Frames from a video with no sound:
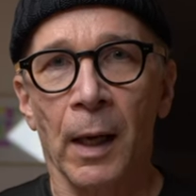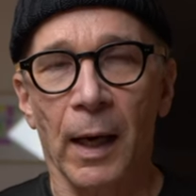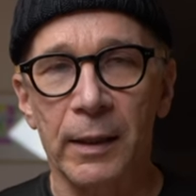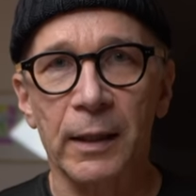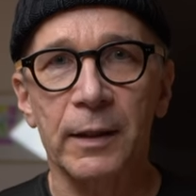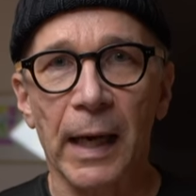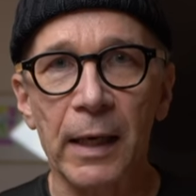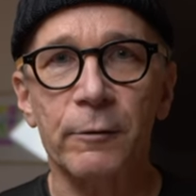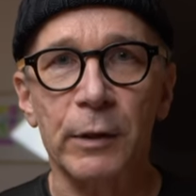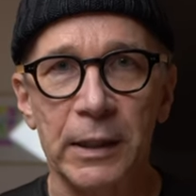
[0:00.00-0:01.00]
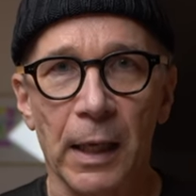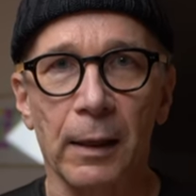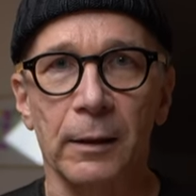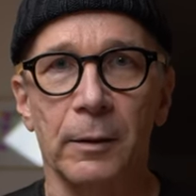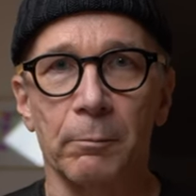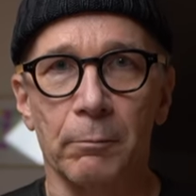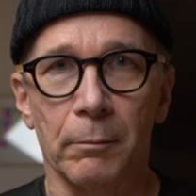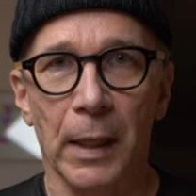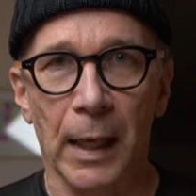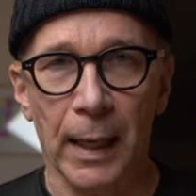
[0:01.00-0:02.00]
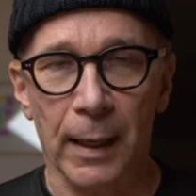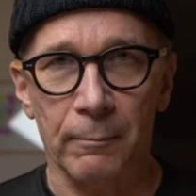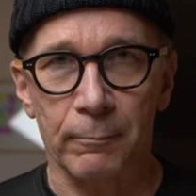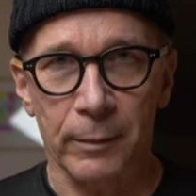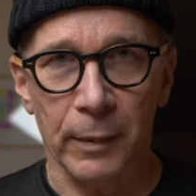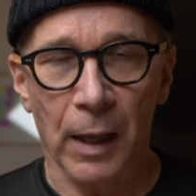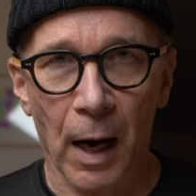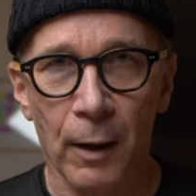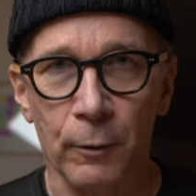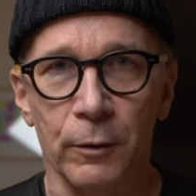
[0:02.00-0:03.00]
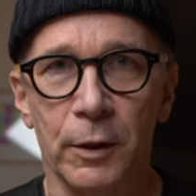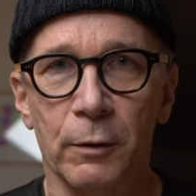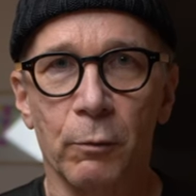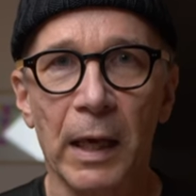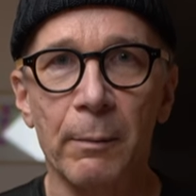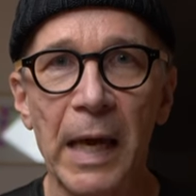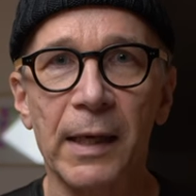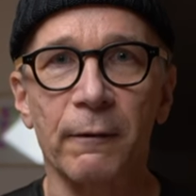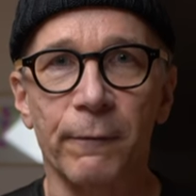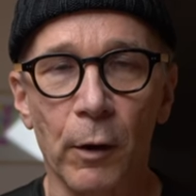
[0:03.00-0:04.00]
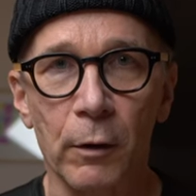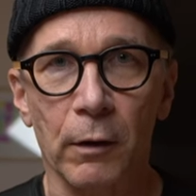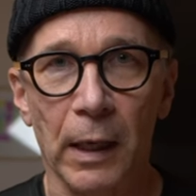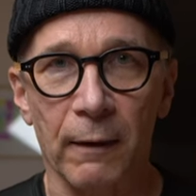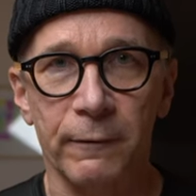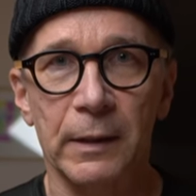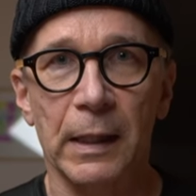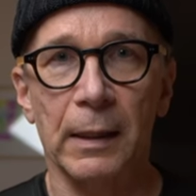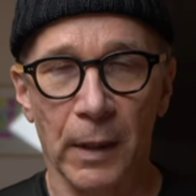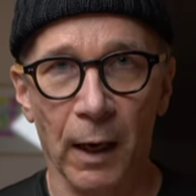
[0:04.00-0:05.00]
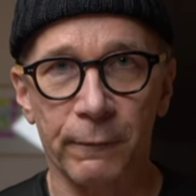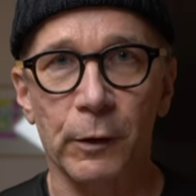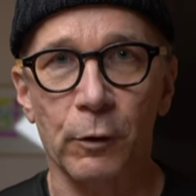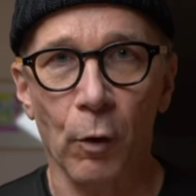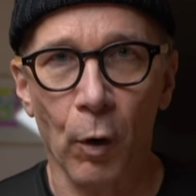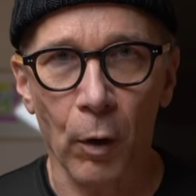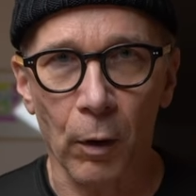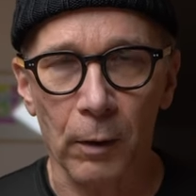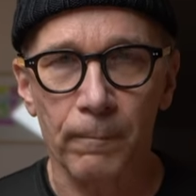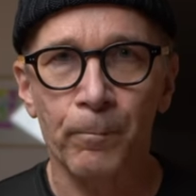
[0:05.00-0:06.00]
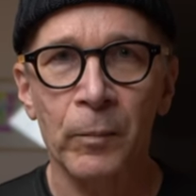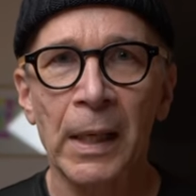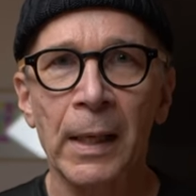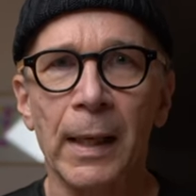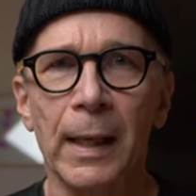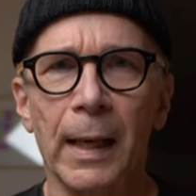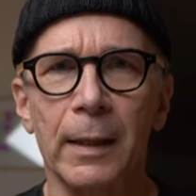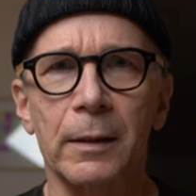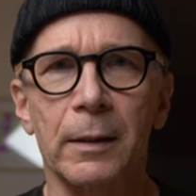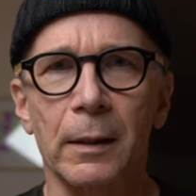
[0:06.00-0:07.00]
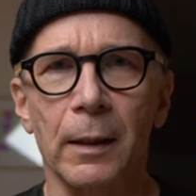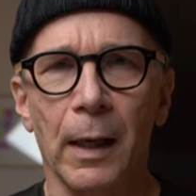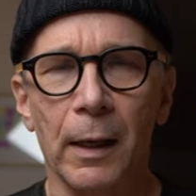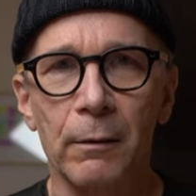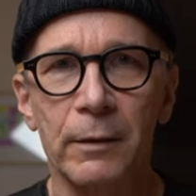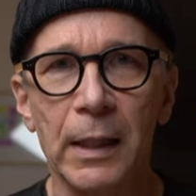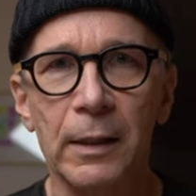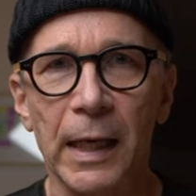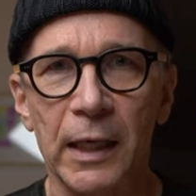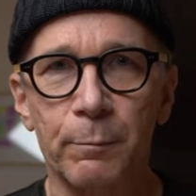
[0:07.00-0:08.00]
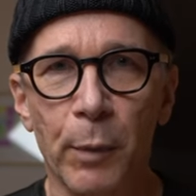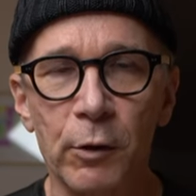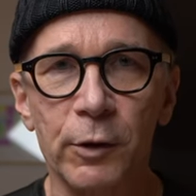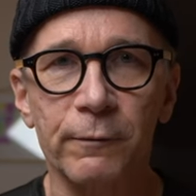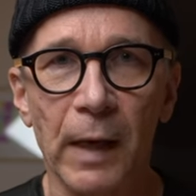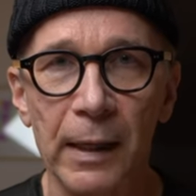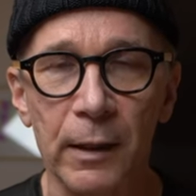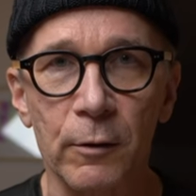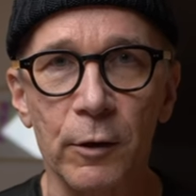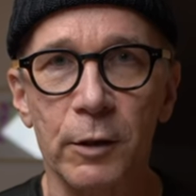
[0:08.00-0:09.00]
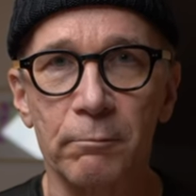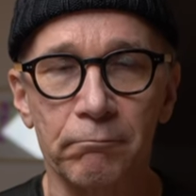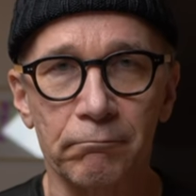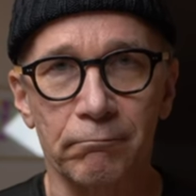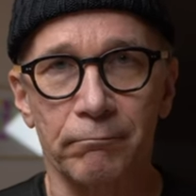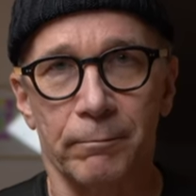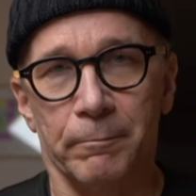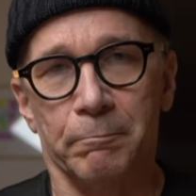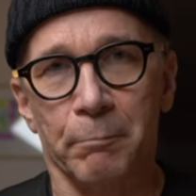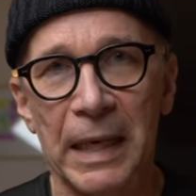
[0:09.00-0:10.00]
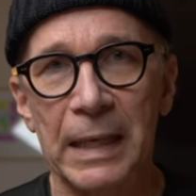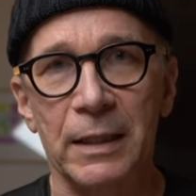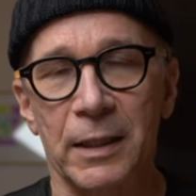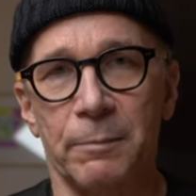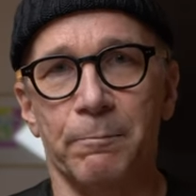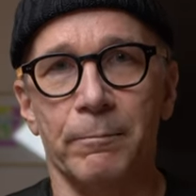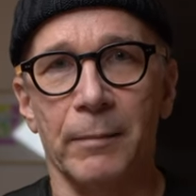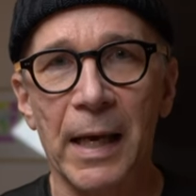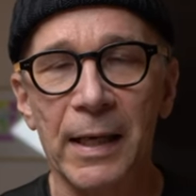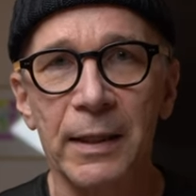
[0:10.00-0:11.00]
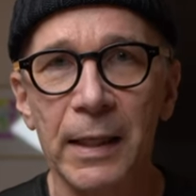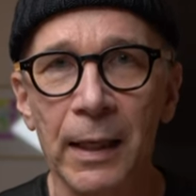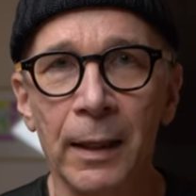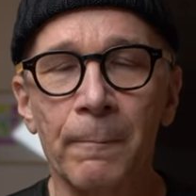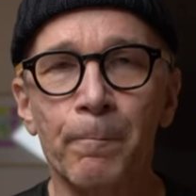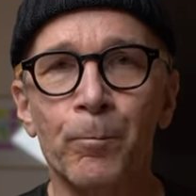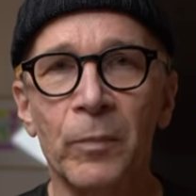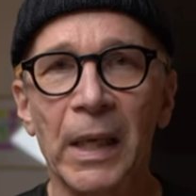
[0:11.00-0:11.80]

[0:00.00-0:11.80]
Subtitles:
I think the end result counts. We are making photographs after all. And I don't think the exposure values means anything